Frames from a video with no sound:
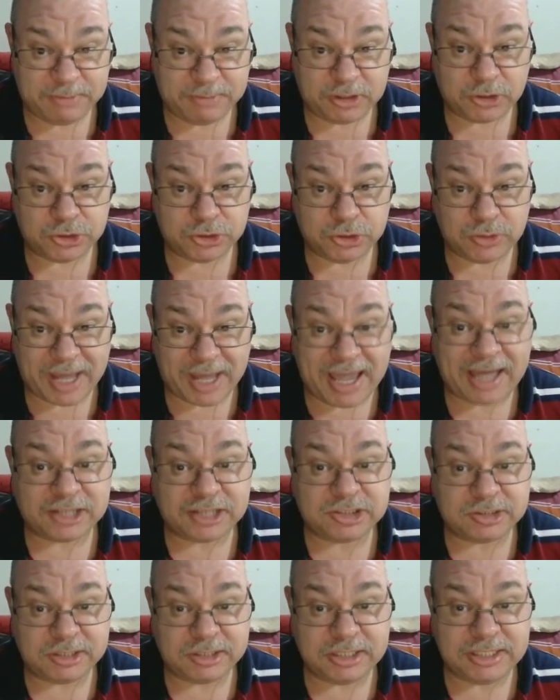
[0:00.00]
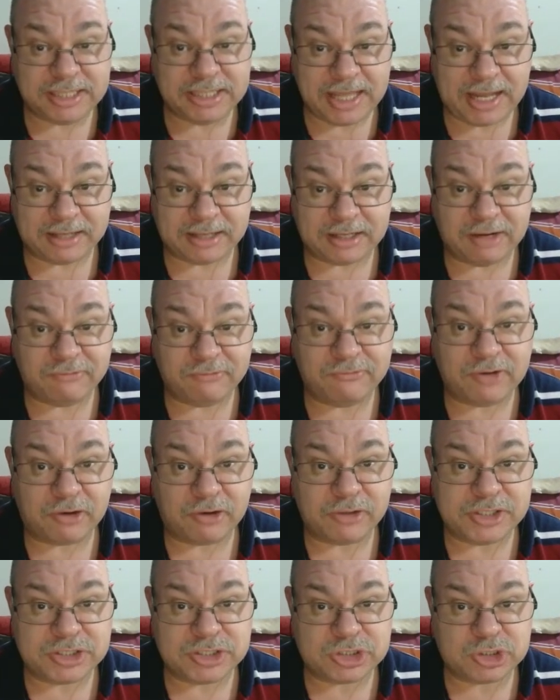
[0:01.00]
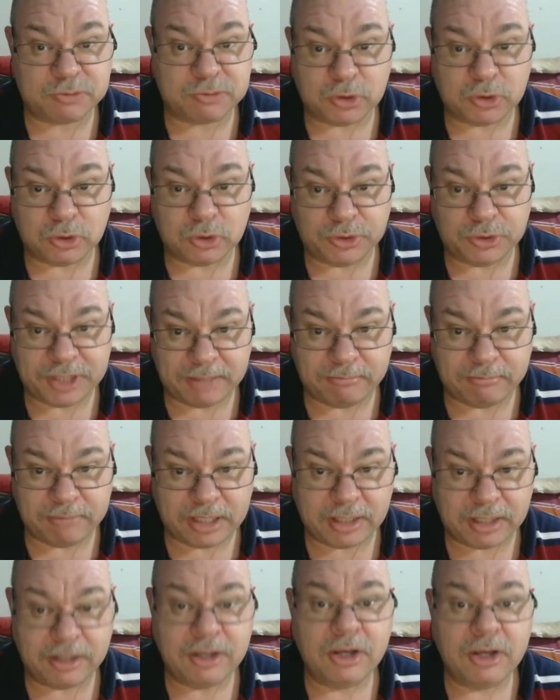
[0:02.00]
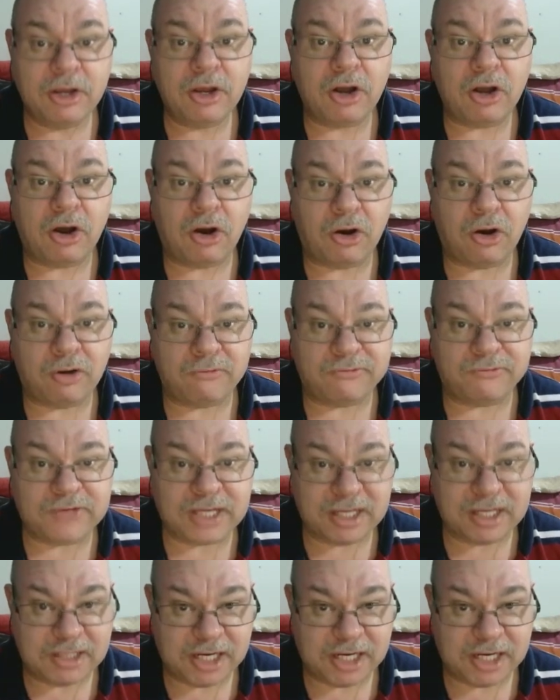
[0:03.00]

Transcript: because you actually get a very small number of